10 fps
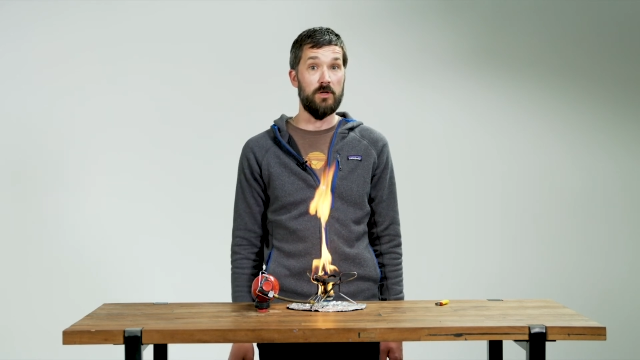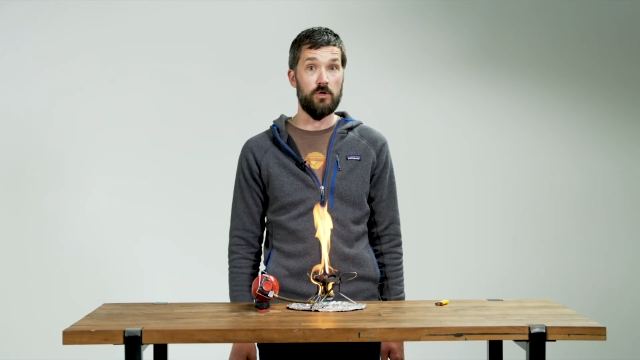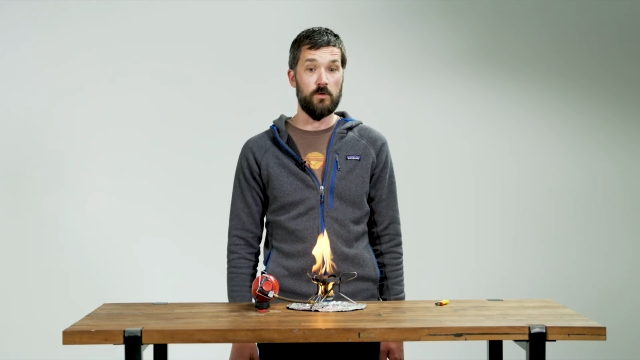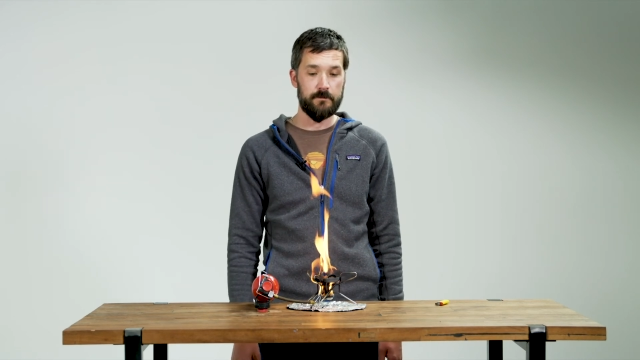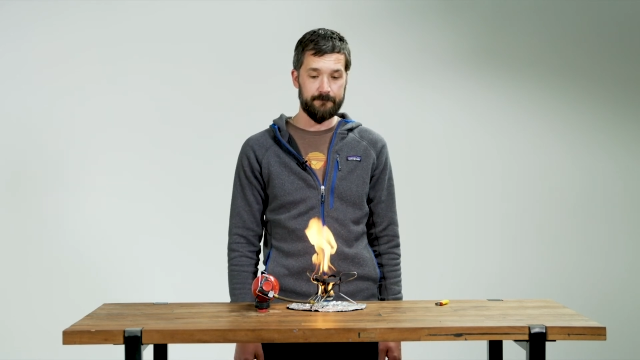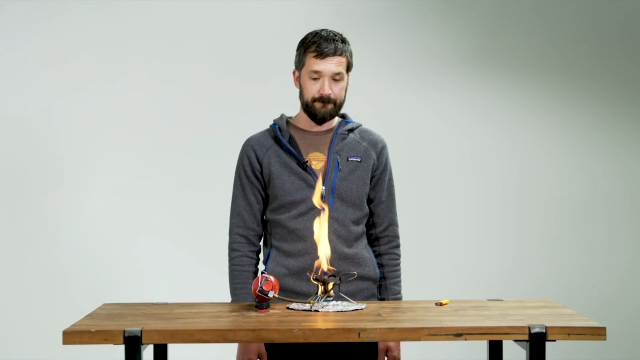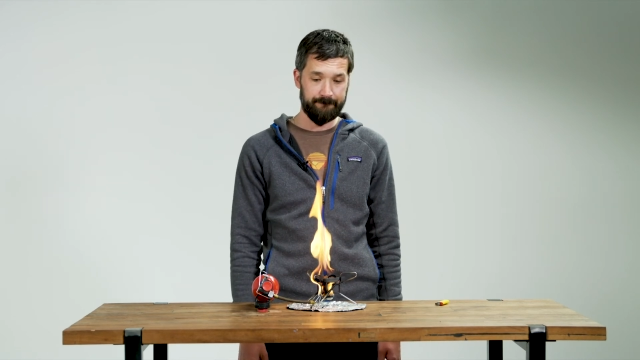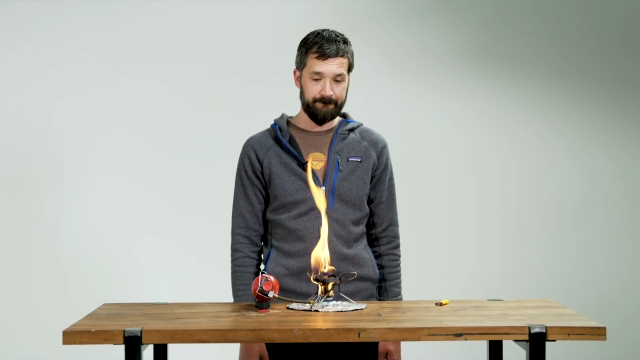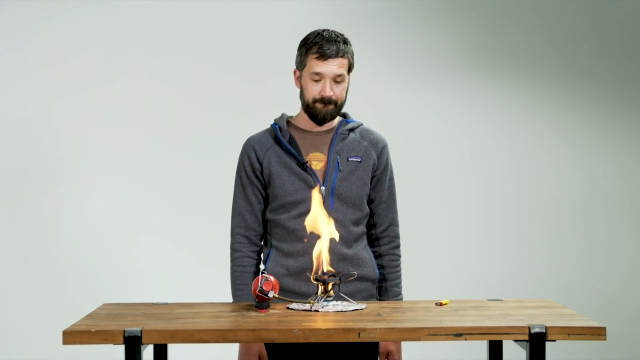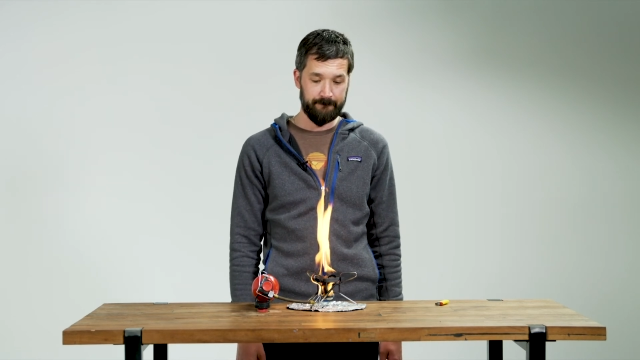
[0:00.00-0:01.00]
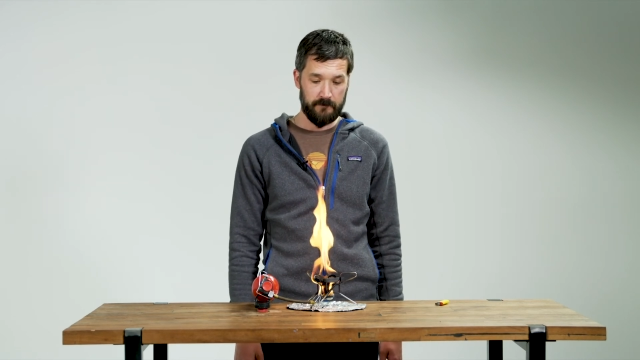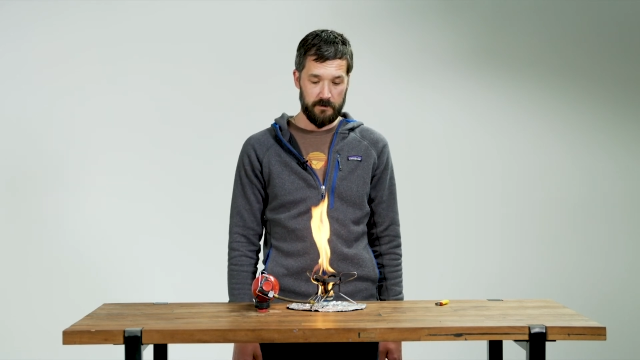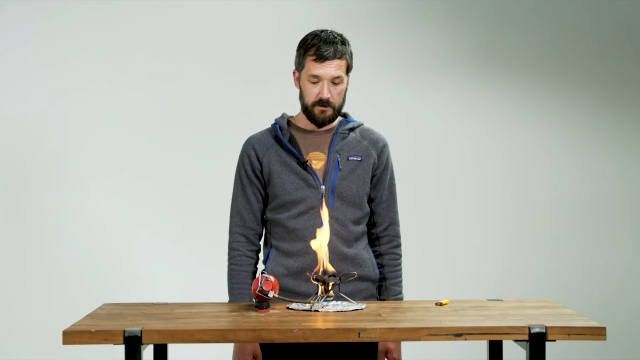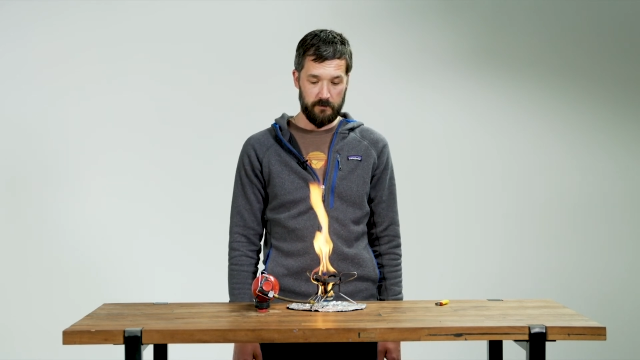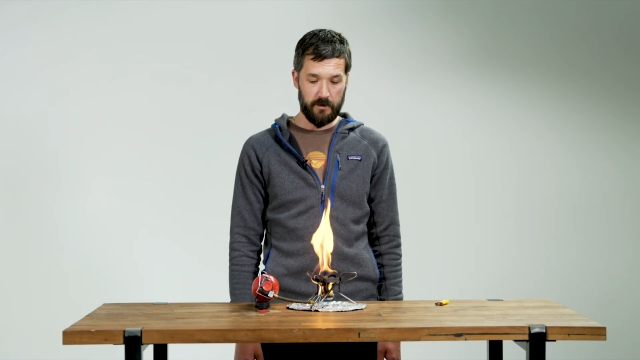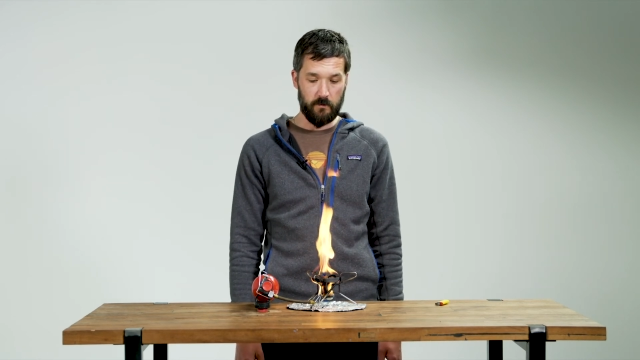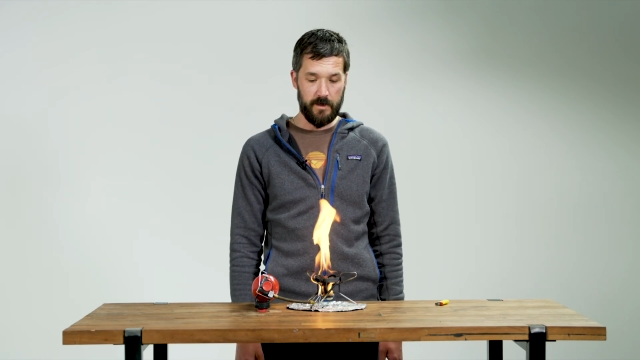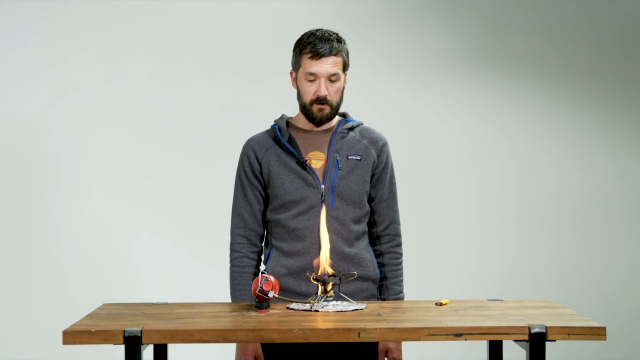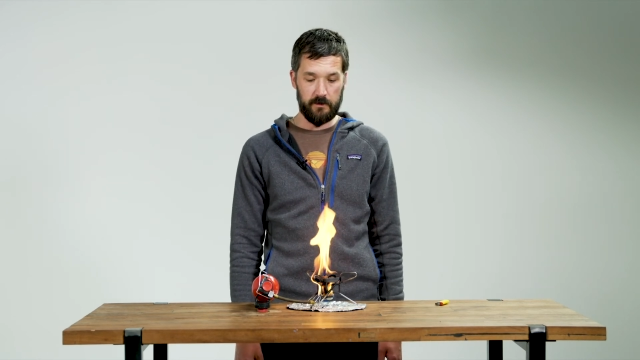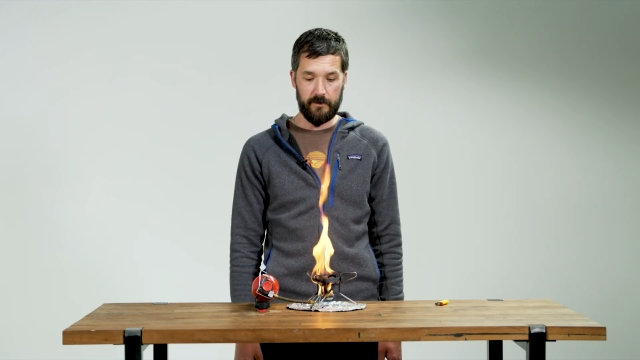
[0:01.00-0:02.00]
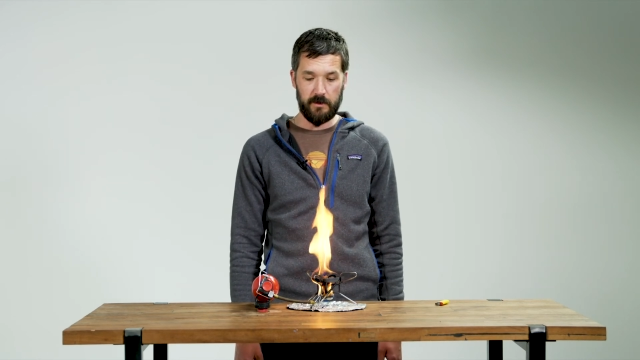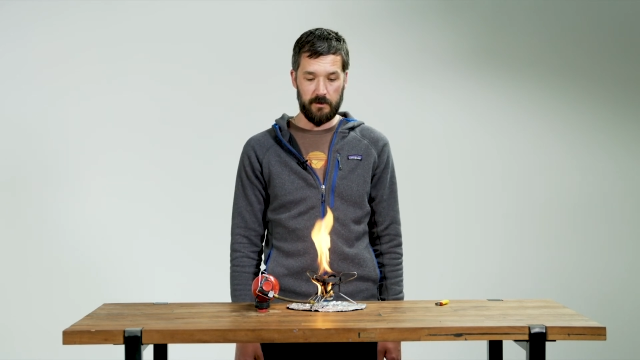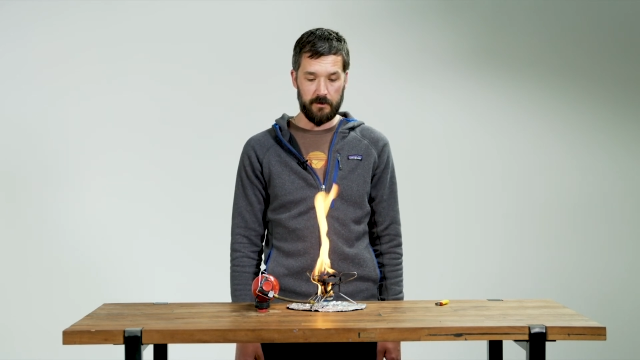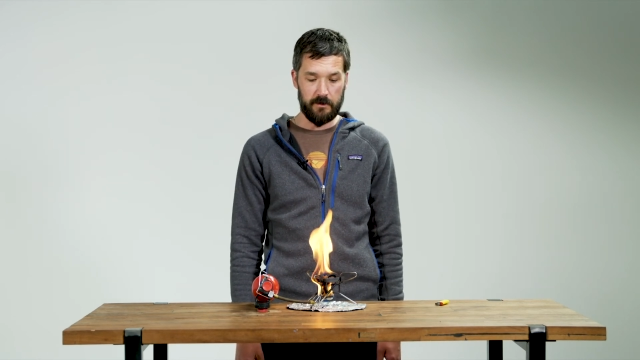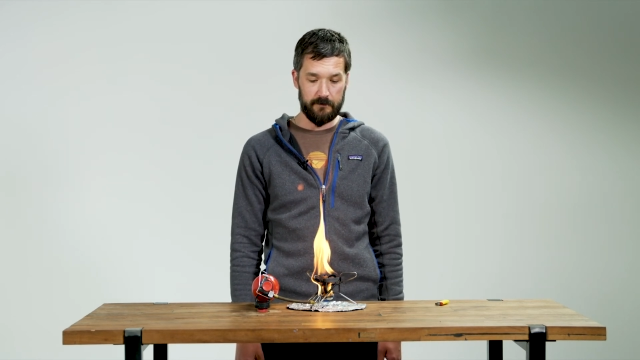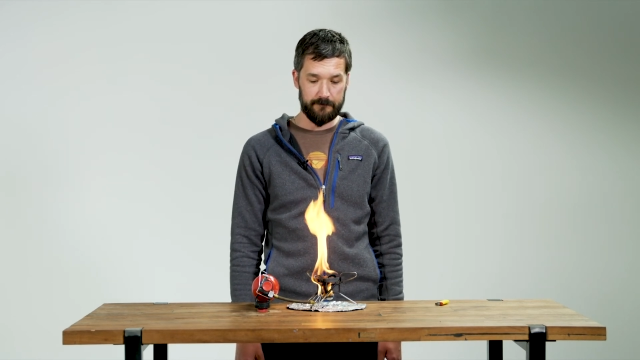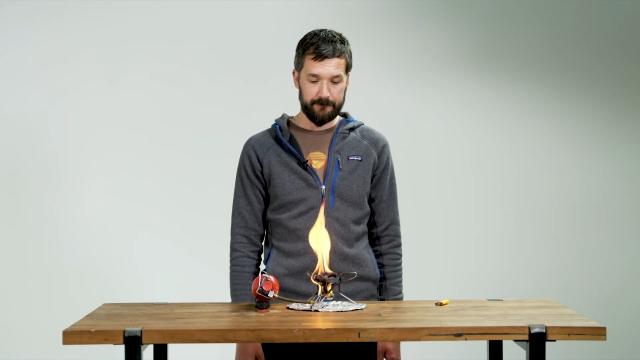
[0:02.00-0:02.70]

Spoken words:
blue. So we're going to wait a little bit longer.